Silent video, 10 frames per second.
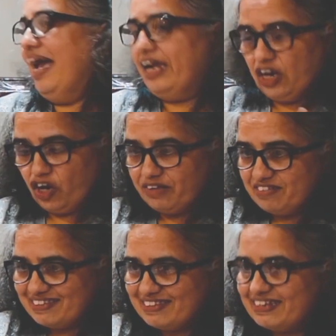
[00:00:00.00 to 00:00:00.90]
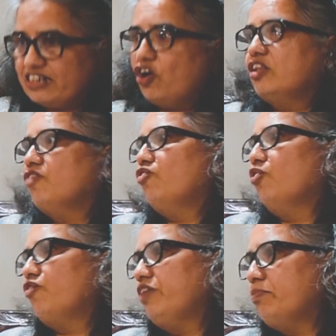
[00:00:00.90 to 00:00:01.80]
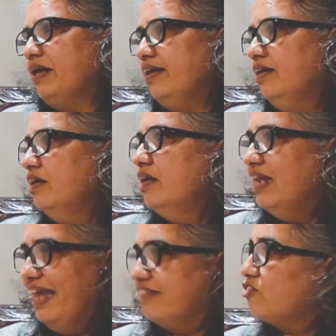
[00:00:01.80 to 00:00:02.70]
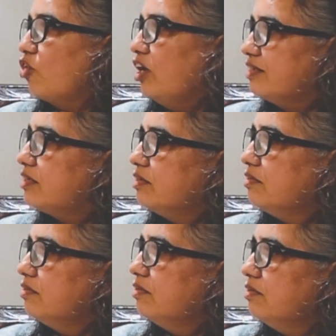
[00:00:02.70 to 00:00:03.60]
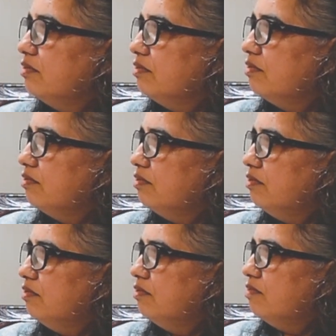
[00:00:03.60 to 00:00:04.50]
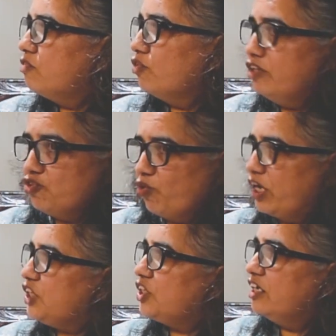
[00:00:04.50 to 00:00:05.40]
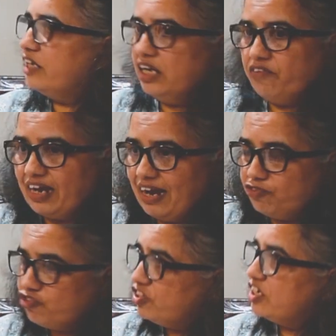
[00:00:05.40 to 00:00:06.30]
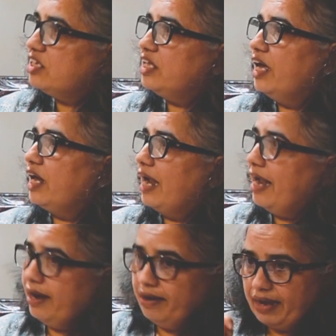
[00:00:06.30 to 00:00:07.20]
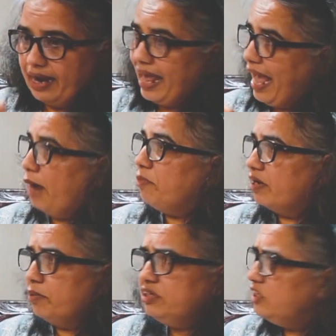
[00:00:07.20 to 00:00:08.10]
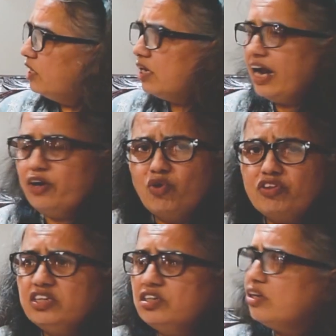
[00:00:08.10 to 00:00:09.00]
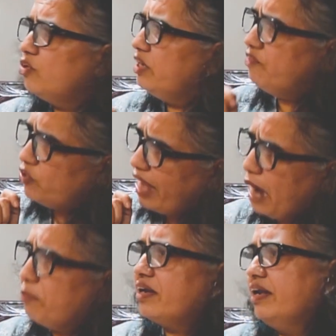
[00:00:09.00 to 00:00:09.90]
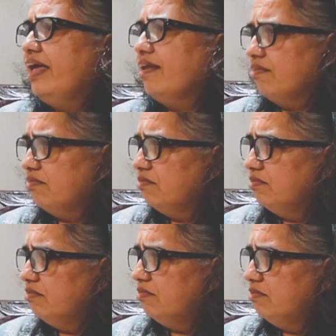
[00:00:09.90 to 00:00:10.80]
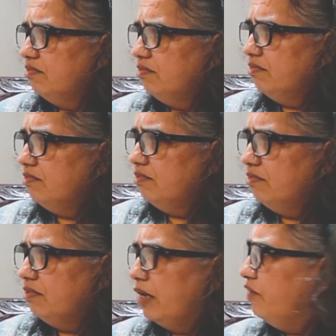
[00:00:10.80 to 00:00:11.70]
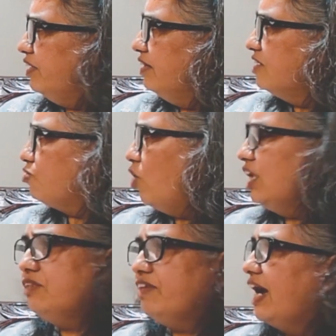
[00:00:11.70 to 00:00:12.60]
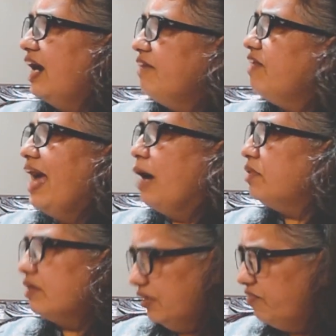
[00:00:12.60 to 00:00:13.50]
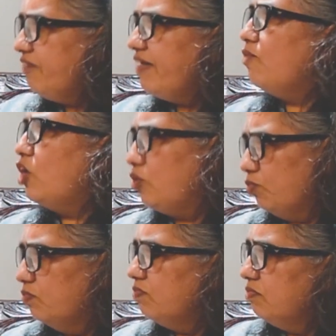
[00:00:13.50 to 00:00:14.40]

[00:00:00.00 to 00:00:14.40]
I cannot even sit on the floor with my legs crossed. So this vocational training, when I have to sit there and hammer, I don't think children know even to hammer a nail. And in these walls, we can't even hammer, even if I want to.